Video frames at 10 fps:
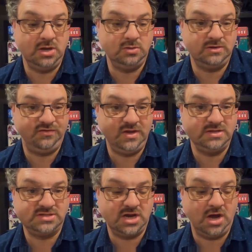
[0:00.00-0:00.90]
no
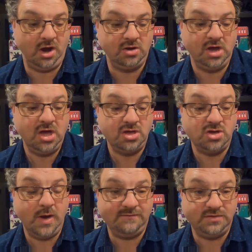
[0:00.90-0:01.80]
defense card.
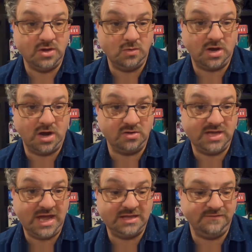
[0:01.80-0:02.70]
You have no card
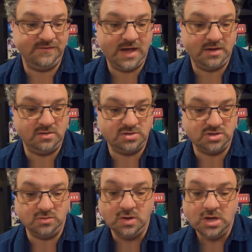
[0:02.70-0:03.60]
to add the value
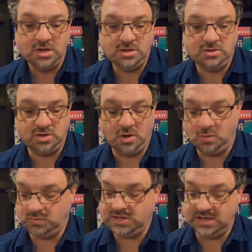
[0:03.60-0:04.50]
to. You
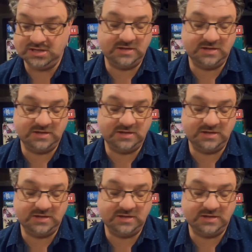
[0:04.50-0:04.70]
don't get a